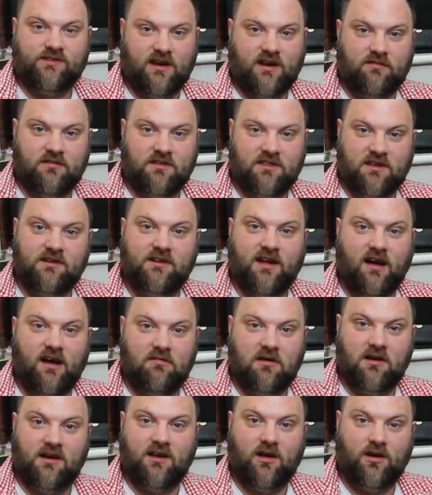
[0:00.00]
and everything
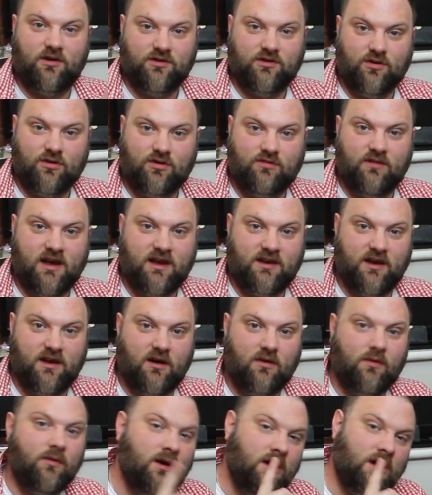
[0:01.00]
directly on your
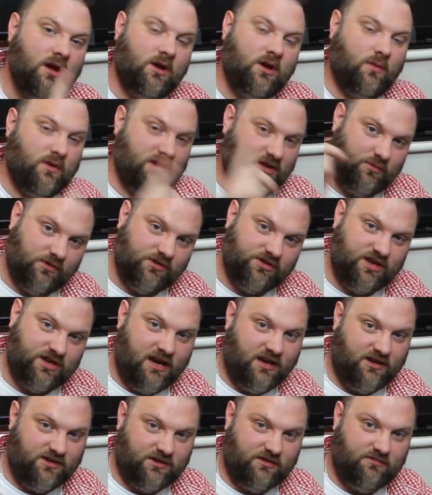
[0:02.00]
radio, which will
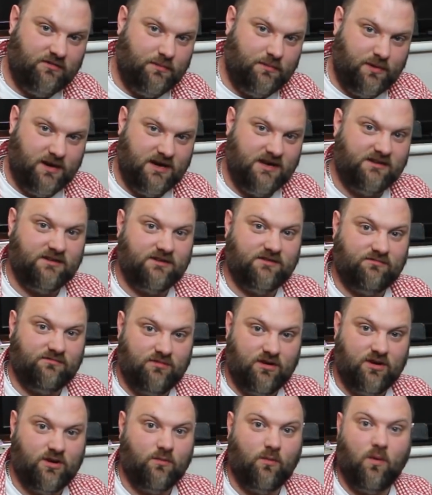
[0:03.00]
change the repeater's
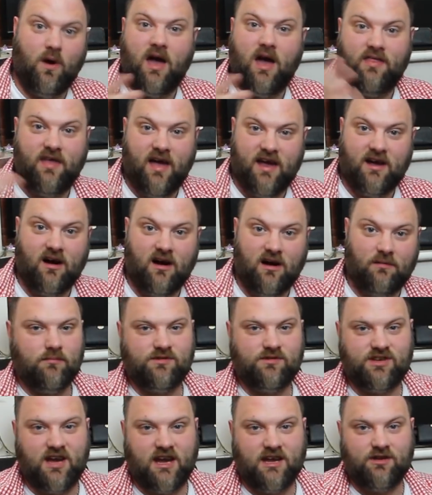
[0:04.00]
room where they are.
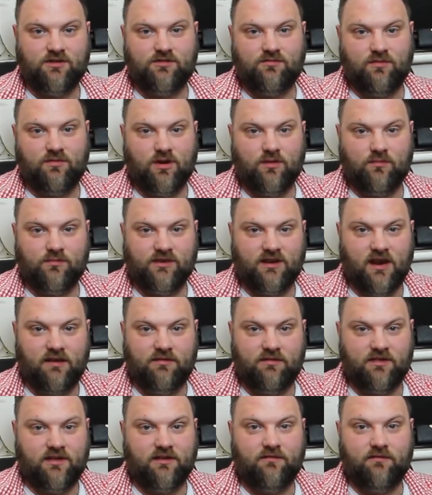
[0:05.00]
Change rooms and
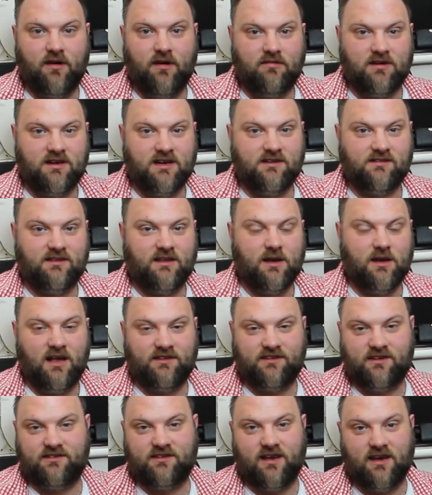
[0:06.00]
everything very easily.
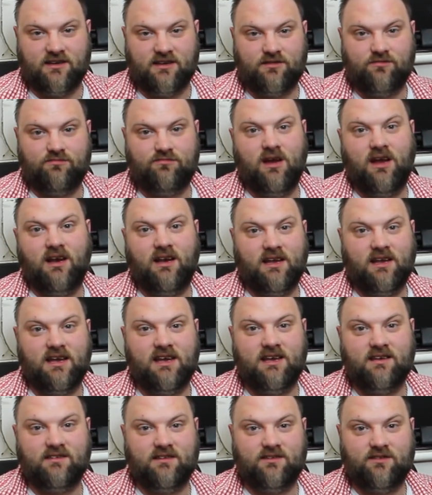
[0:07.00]
As I say, it's a really
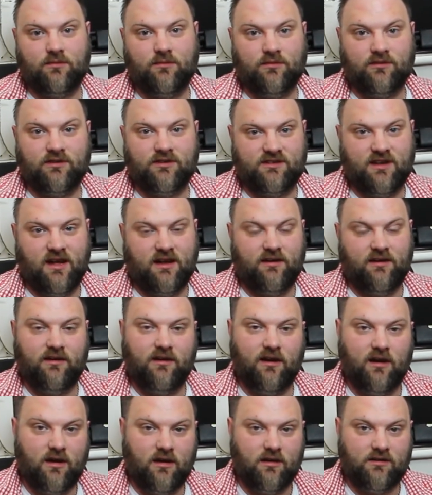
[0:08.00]
easy to understand
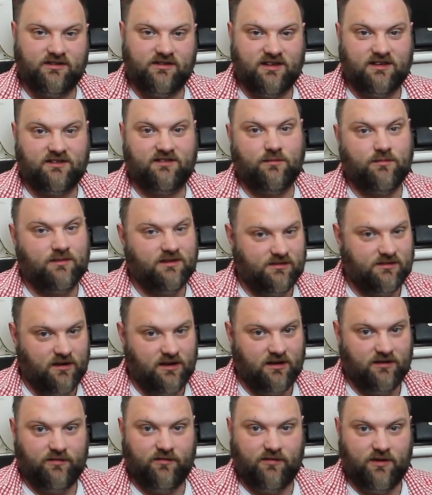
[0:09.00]
system
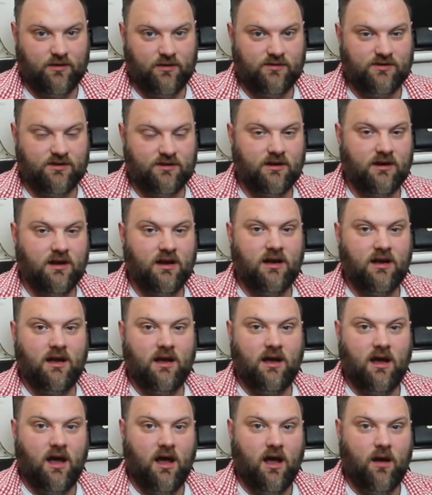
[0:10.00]
is Fusion.
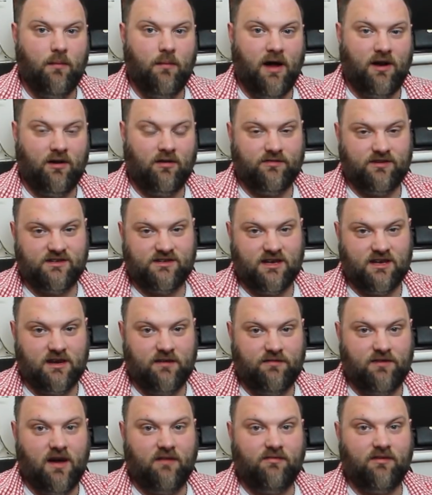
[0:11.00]
And obviously
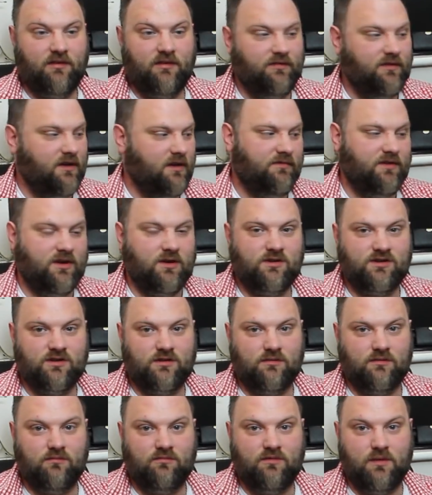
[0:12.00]
if you have a
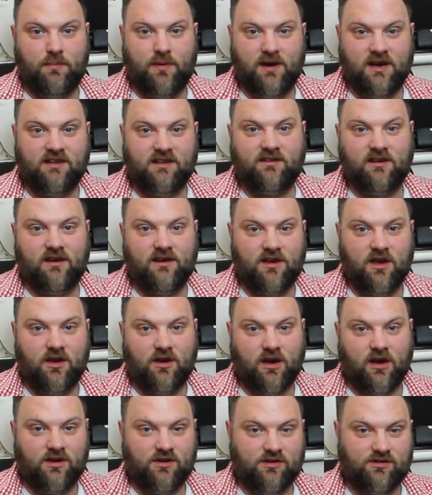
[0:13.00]
Fusion repeater, you
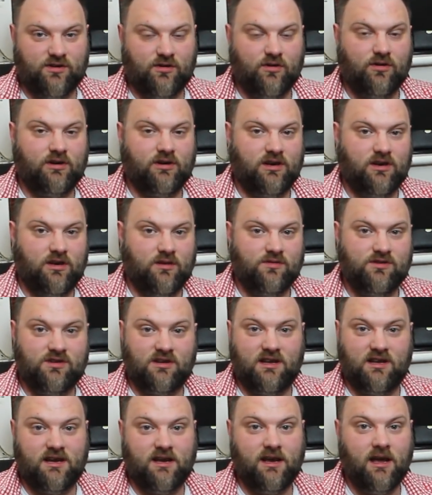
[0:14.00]
can talk
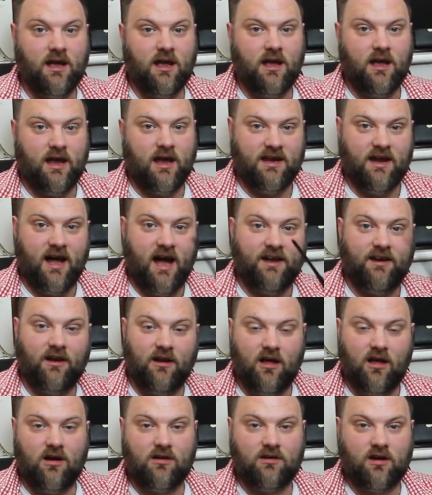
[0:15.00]
usually in
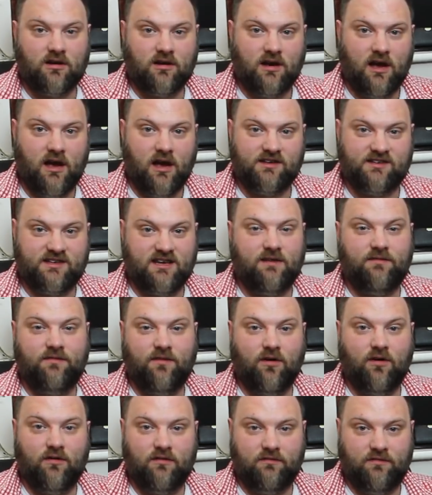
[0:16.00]
analog.
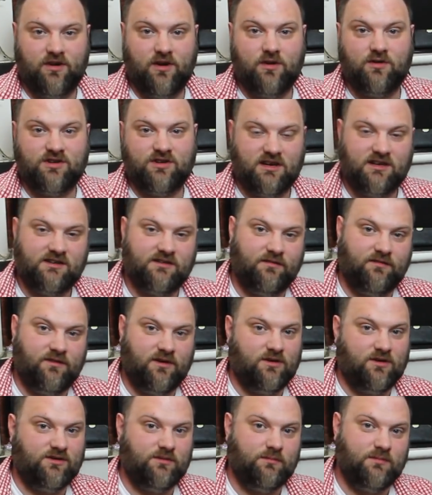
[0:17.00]
C4 Fusion is a
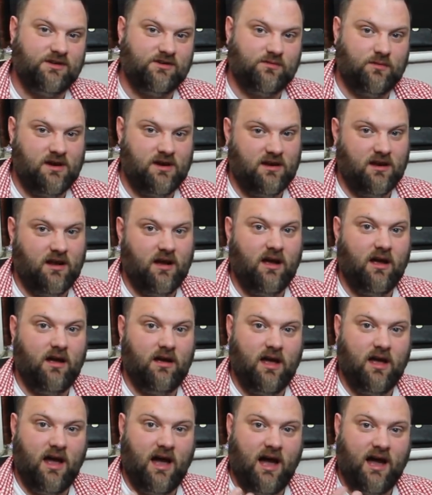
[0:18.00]
fusion between
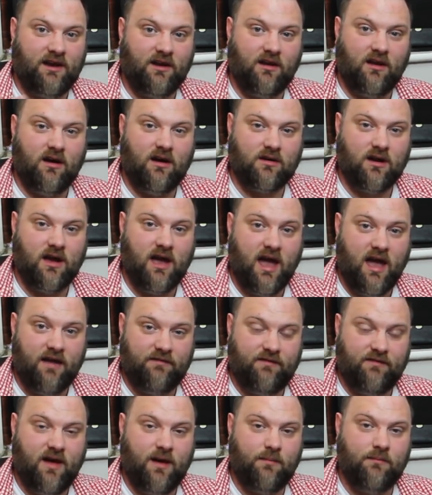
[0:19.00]
analog,
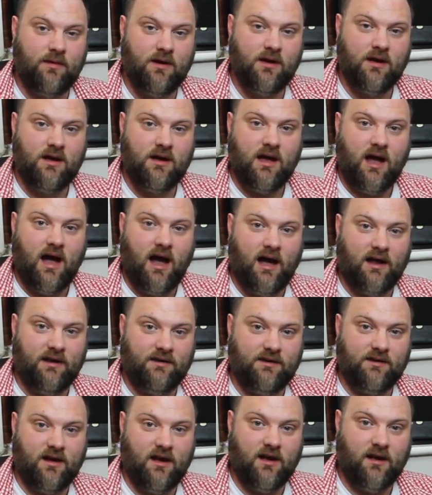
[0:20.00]
FM,
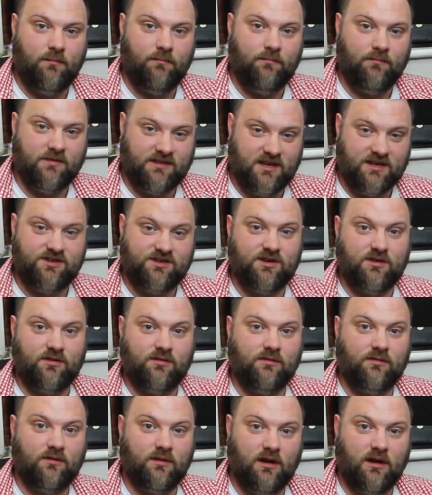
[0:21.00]
and digital.